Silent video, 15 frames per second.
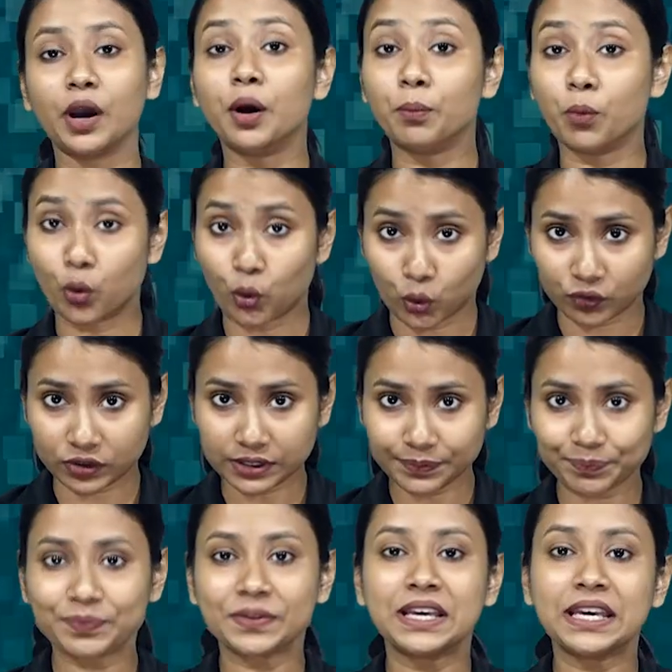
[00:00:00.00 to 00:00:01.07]
Moreover,
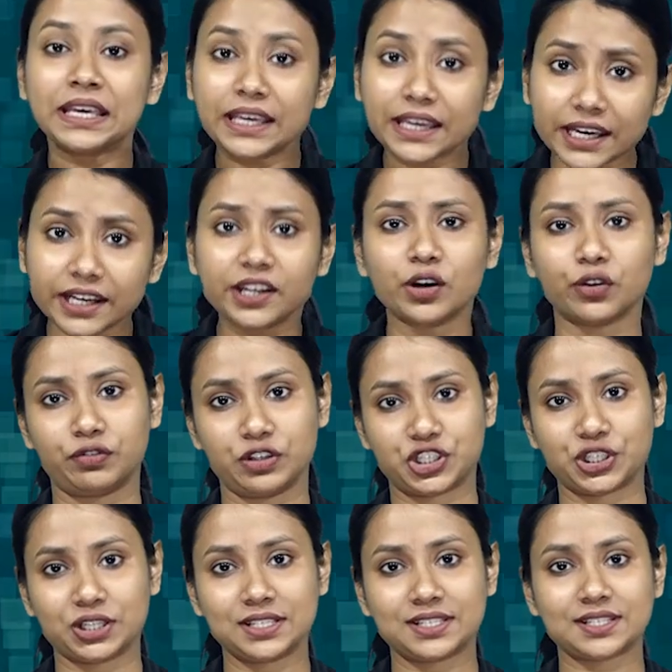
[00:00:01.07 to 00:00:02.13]
E D
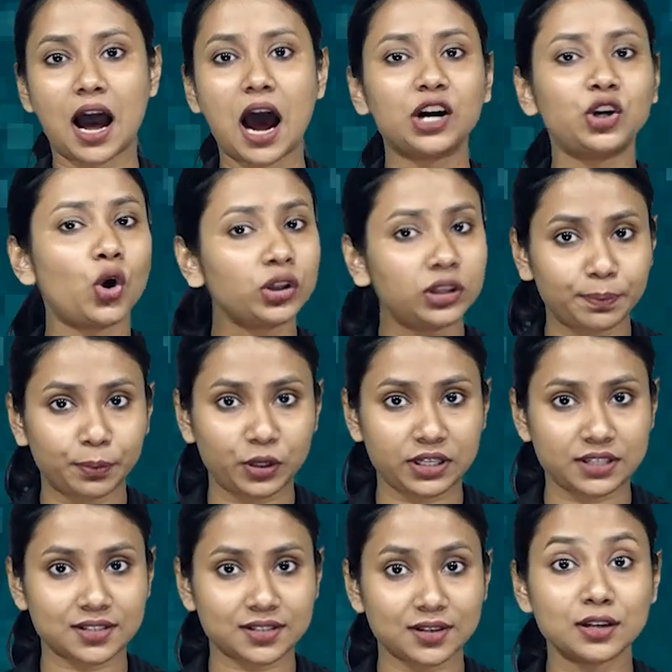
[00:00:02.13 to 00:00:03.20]
officials are not the
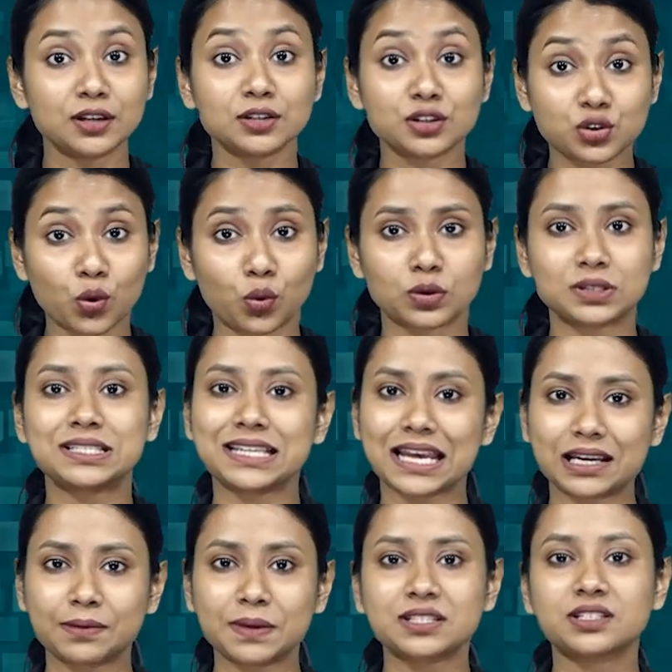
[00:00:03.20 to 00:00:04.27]
police. So,
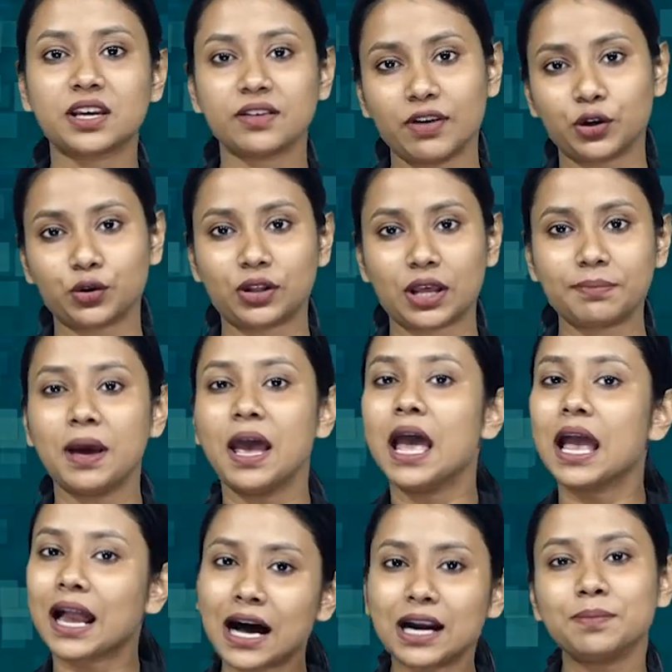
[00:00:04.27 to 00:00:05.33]
statements given to them
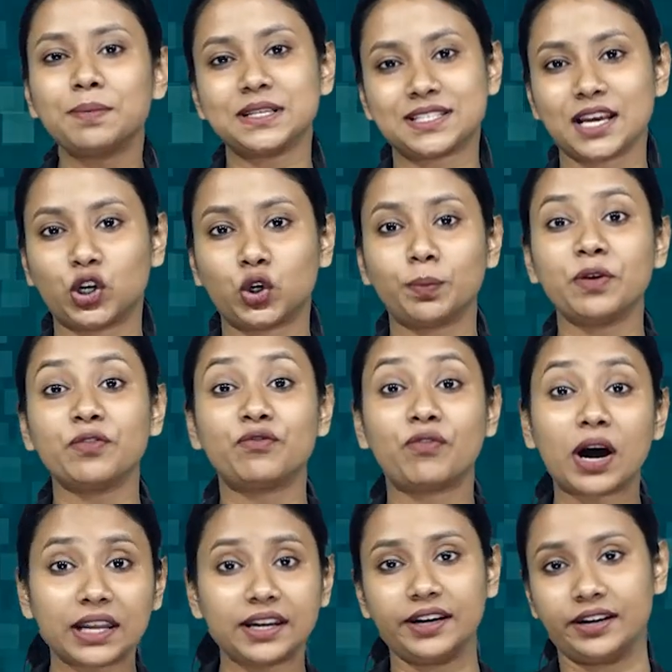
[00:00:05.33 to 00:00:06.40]
can't be said to be
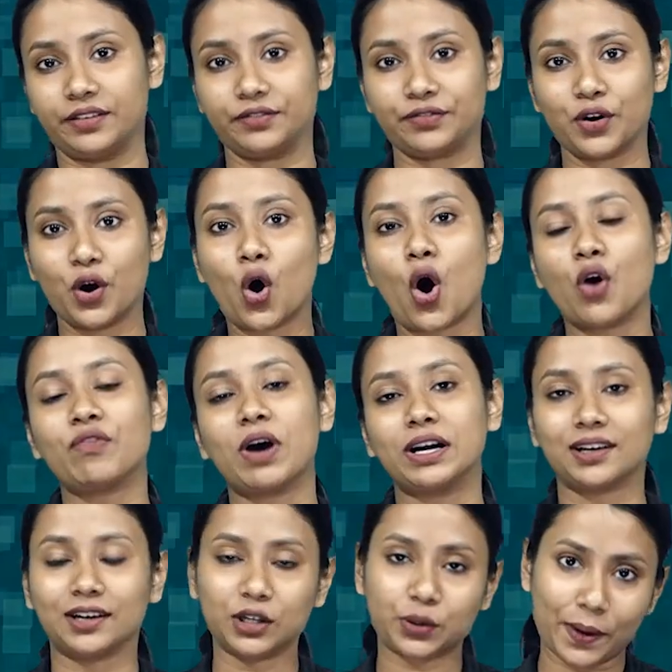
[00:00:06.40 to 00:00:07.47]
violative of
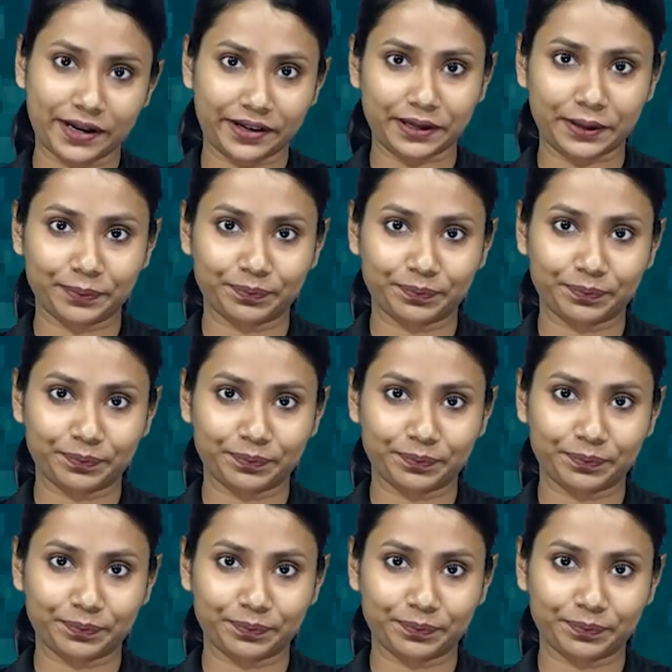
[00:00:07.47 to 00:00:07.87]
Article twenty.